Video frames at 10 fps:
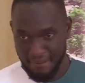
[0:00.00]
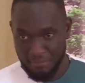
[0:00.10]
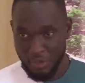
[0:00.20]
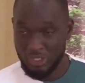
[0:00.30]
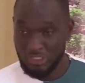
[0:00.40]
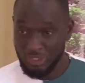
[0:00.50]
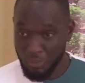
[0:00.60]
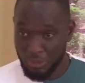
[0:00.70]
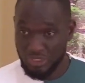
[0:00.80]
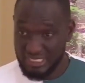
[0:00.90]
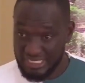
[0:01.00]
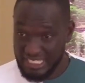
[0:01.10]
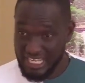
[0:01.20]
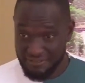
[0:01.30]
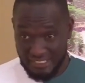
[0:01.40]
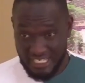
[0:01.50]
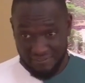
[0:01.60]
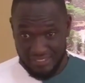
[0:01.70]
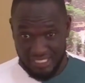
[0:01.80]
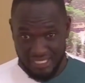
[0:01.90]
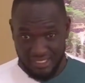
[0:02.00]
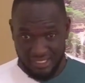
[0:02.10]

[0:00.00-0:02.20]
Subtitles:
Because the opportunities in AFCFTA